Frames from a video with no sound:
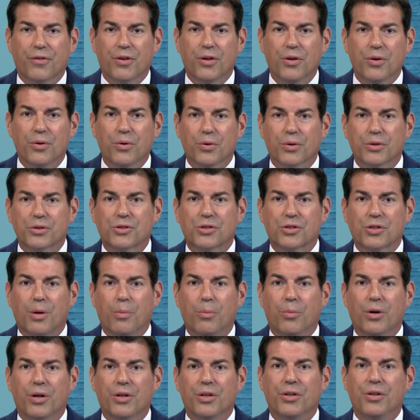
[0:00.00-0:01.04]
you or
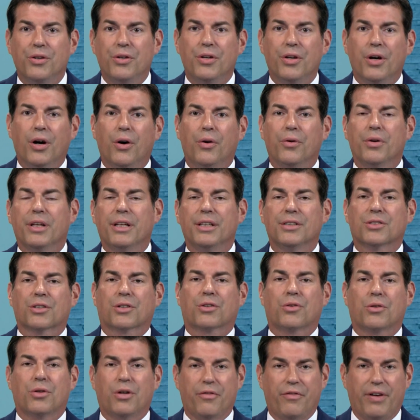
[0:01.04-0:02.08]
someone you know needs a
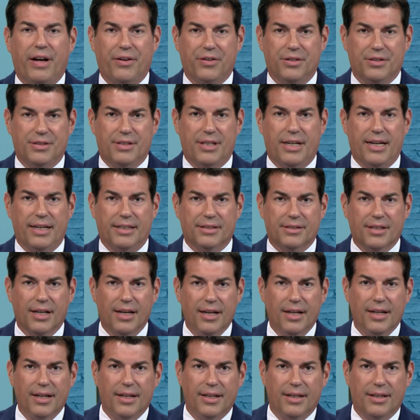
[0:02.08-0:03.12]
coronavirus test,
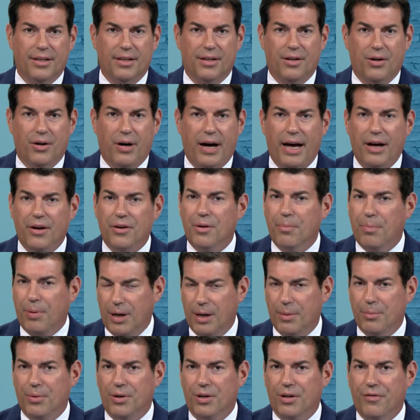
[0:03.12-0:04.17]
the Ohio
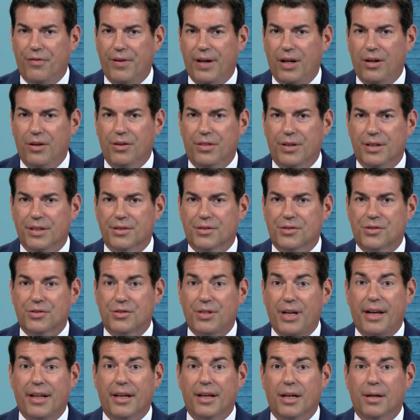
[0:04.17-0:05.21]
Department of Health is
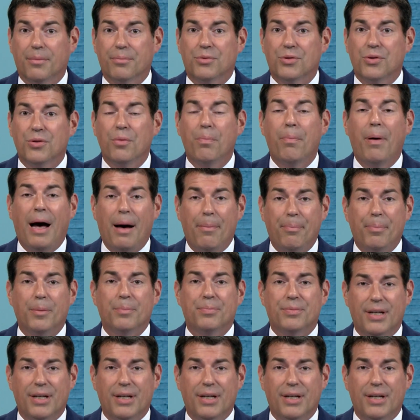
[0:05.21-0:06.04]
setting up two pop up